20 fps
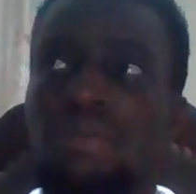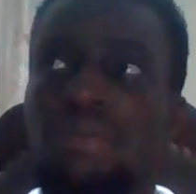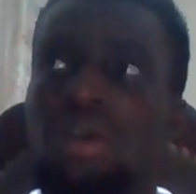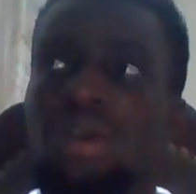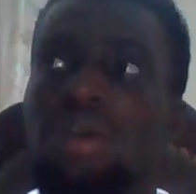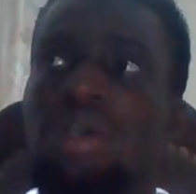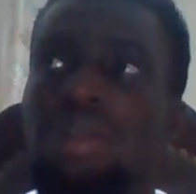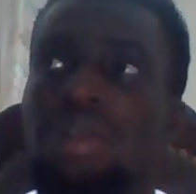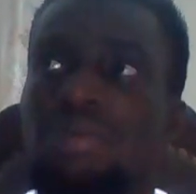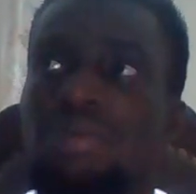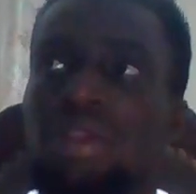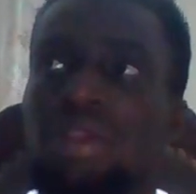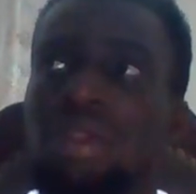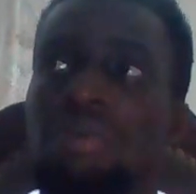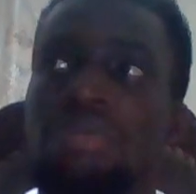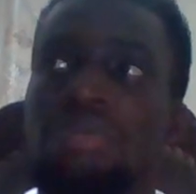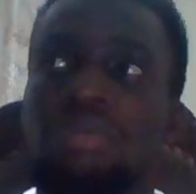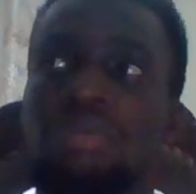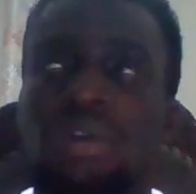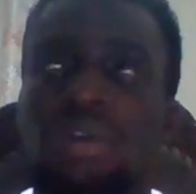Okay, the
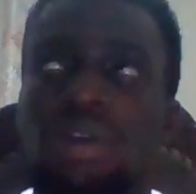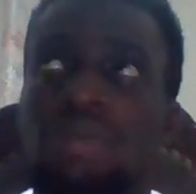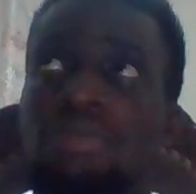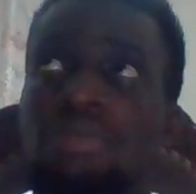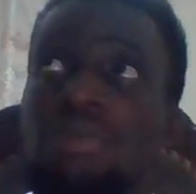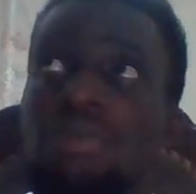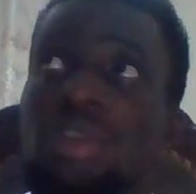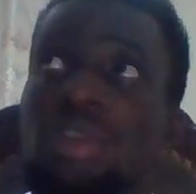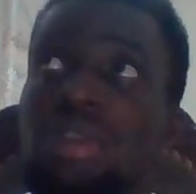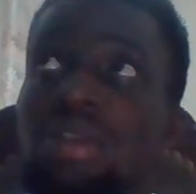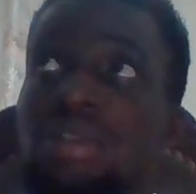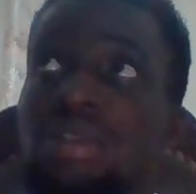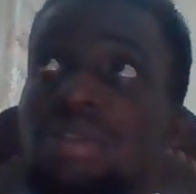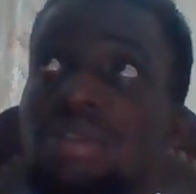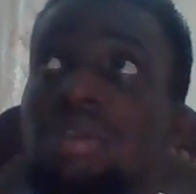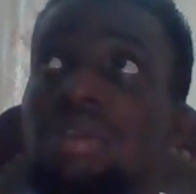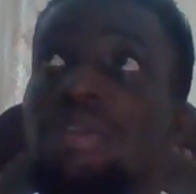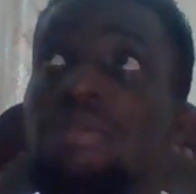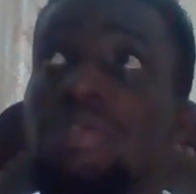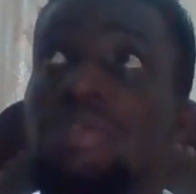
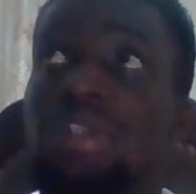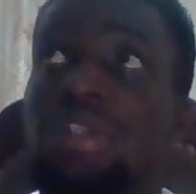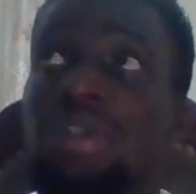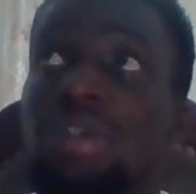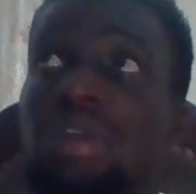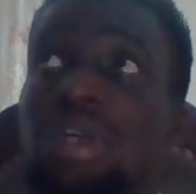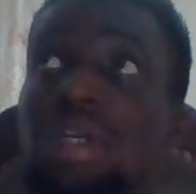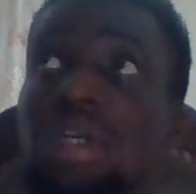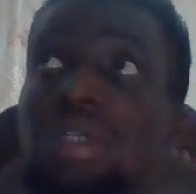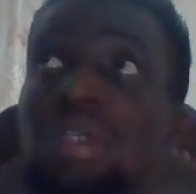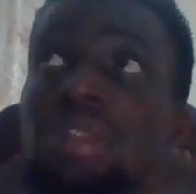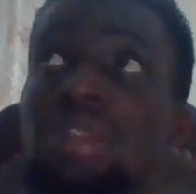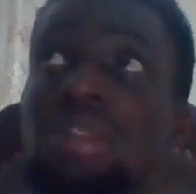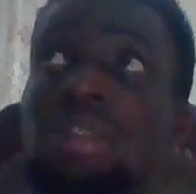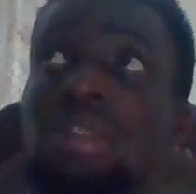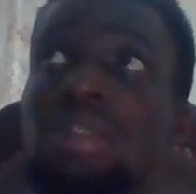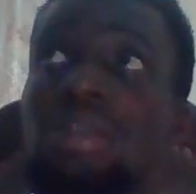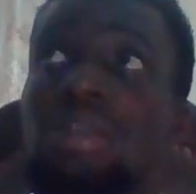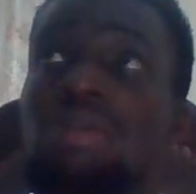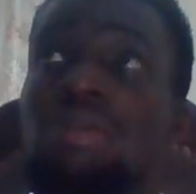monthly feature
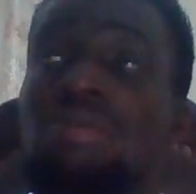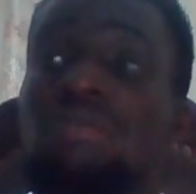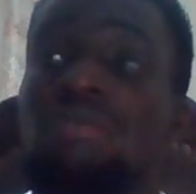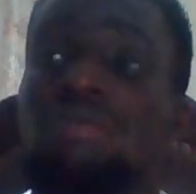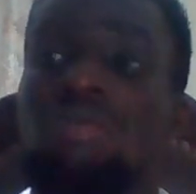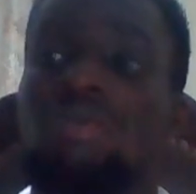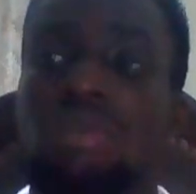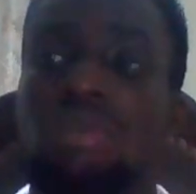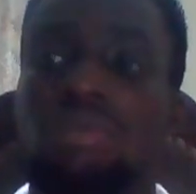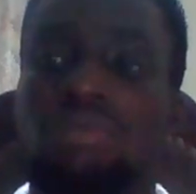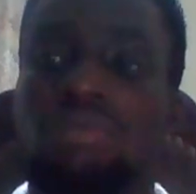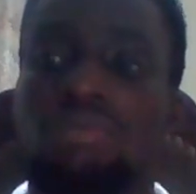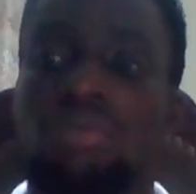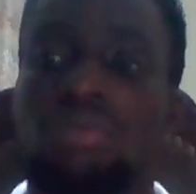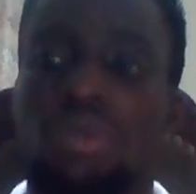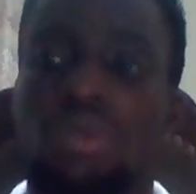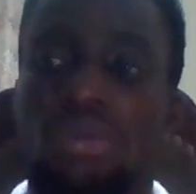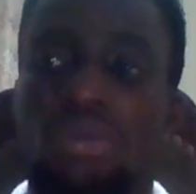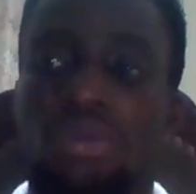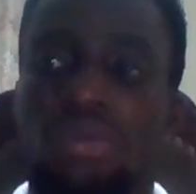has some
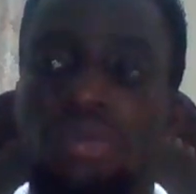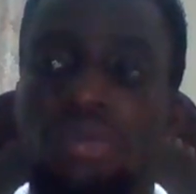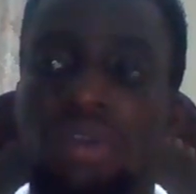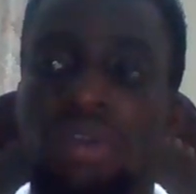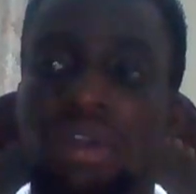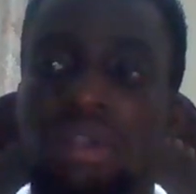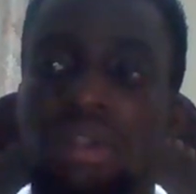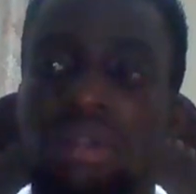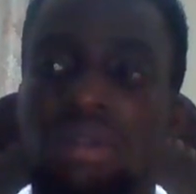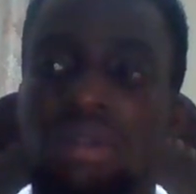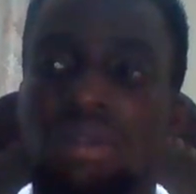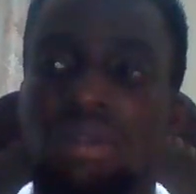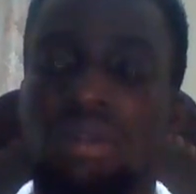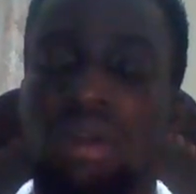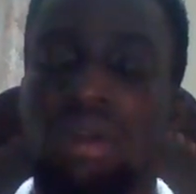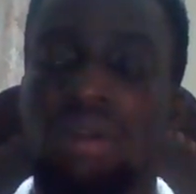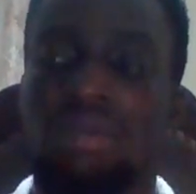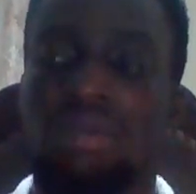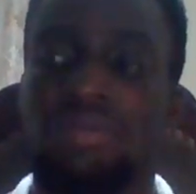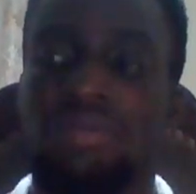cool prices
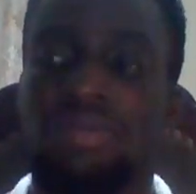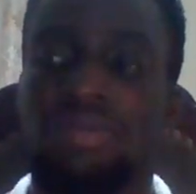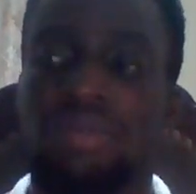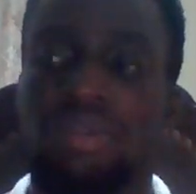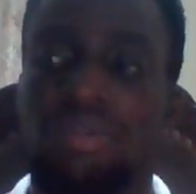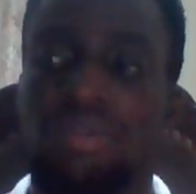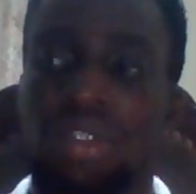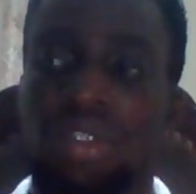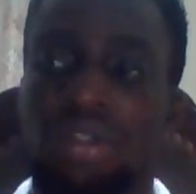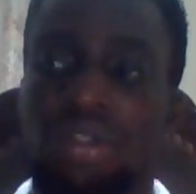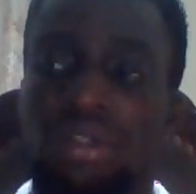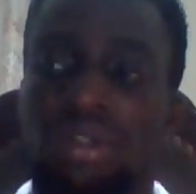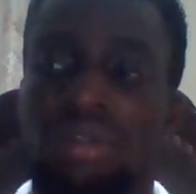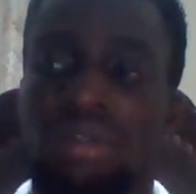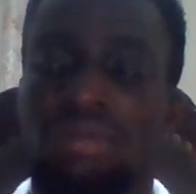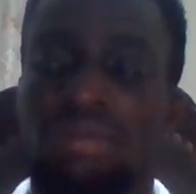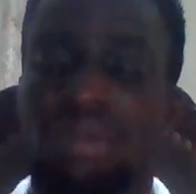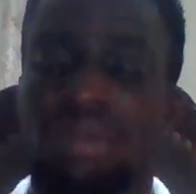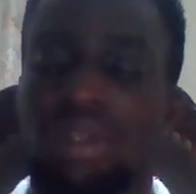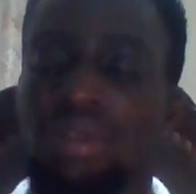
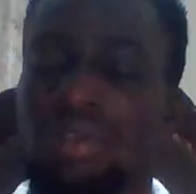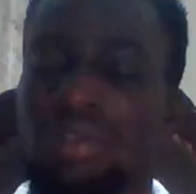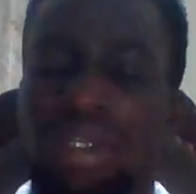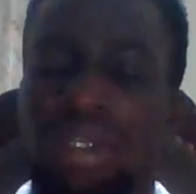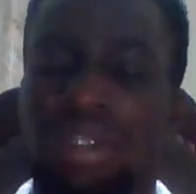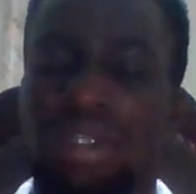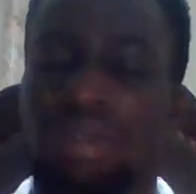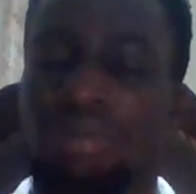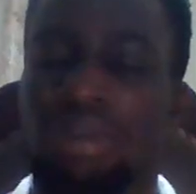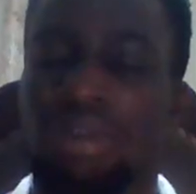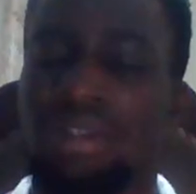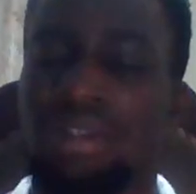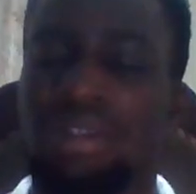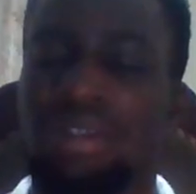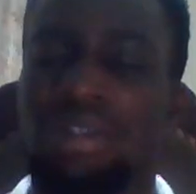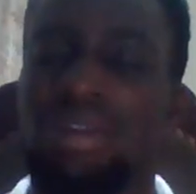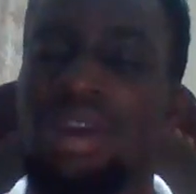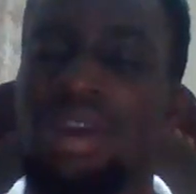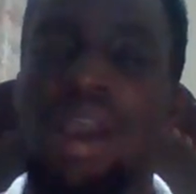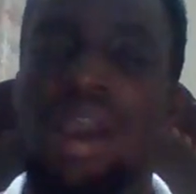features. I don't know why I said prices.